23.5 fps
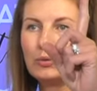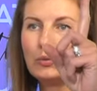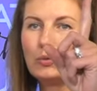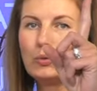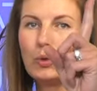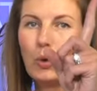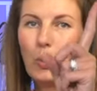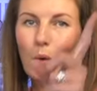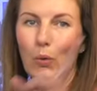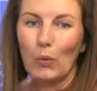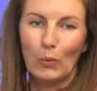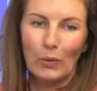
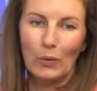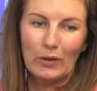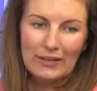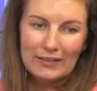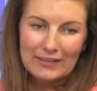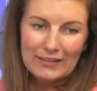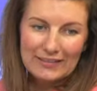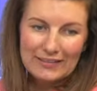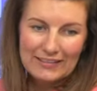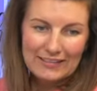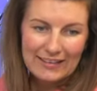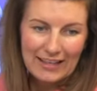uno.
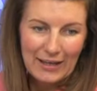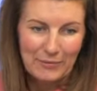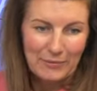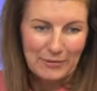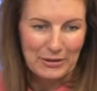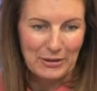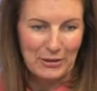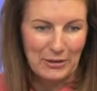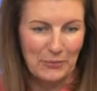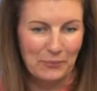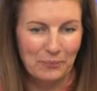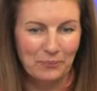There we
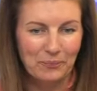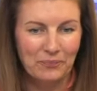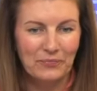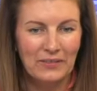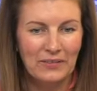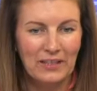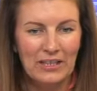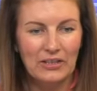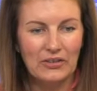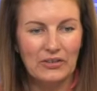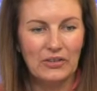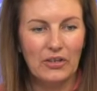go.
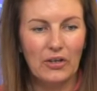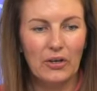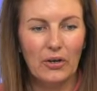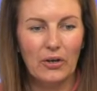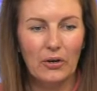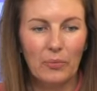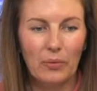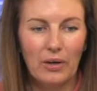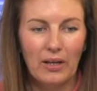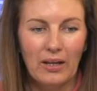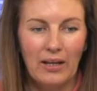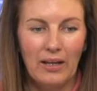
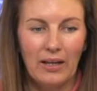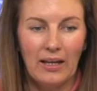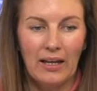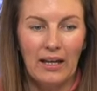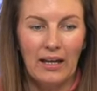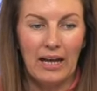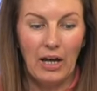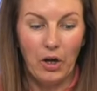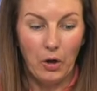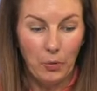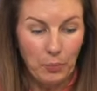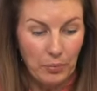So
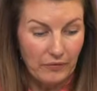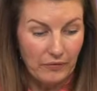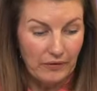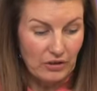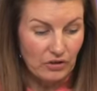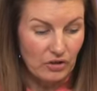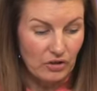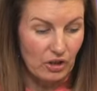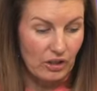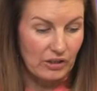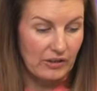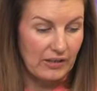I hope you've
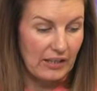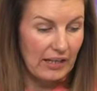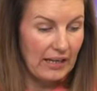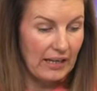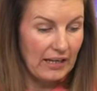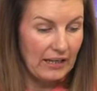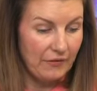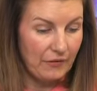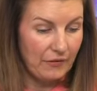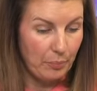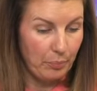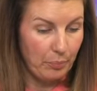enjoyed
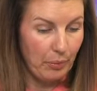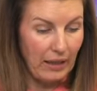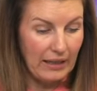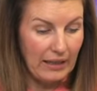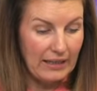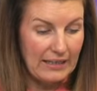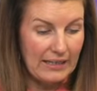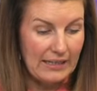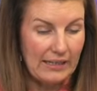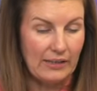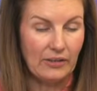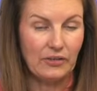that. If you're
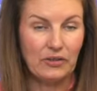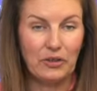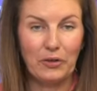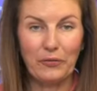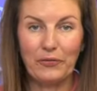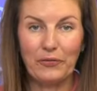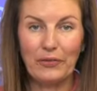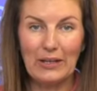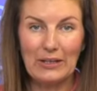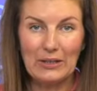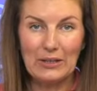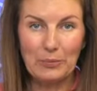playing,
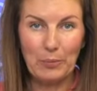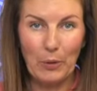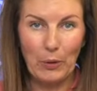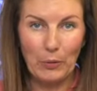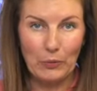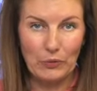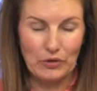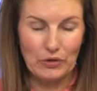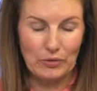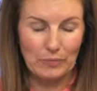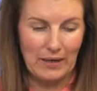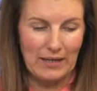don't forget to
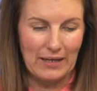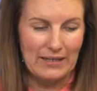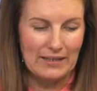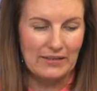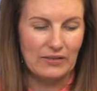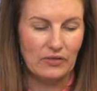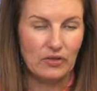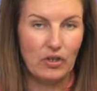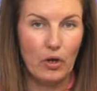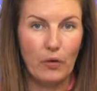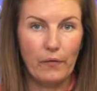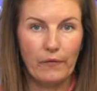post your
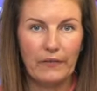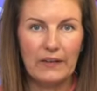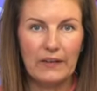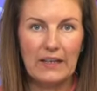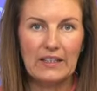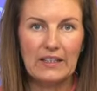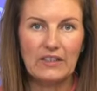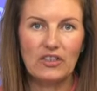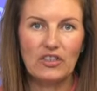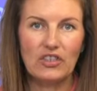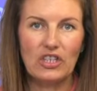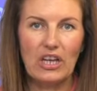makes. Don't
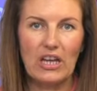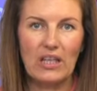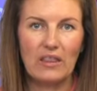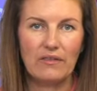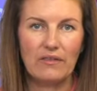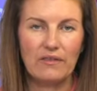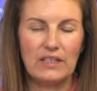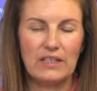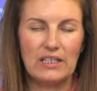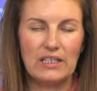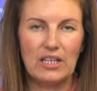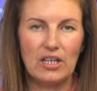forget to share the
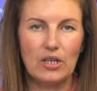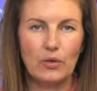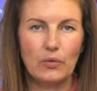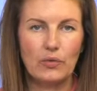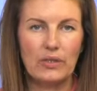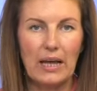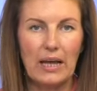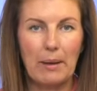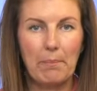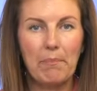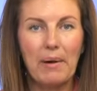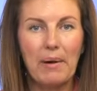videos.
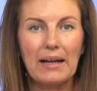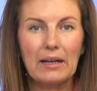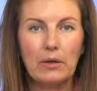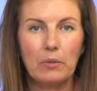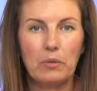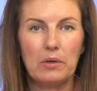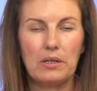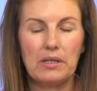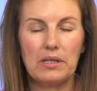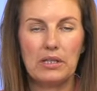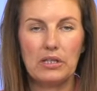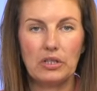I'm back
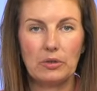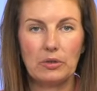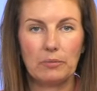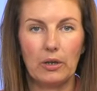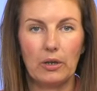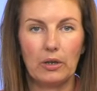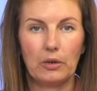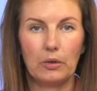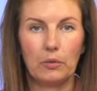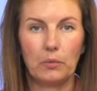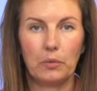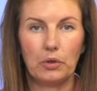with you
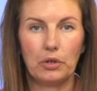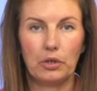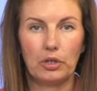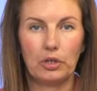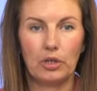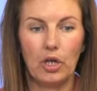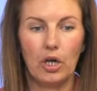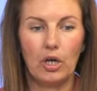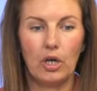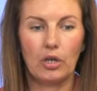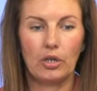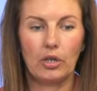tomorrow at 1
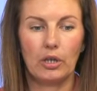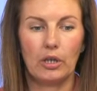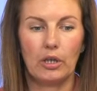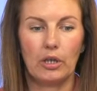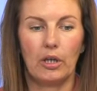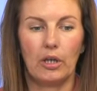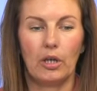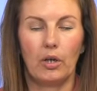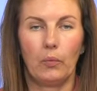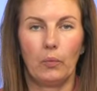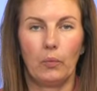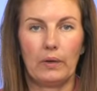o'clock
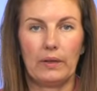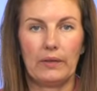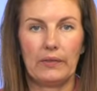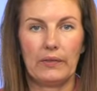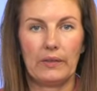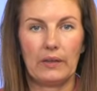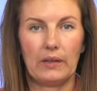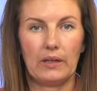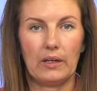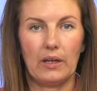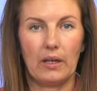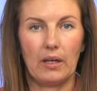with
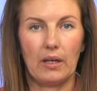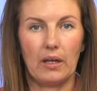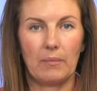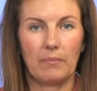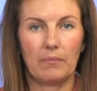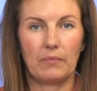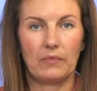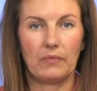the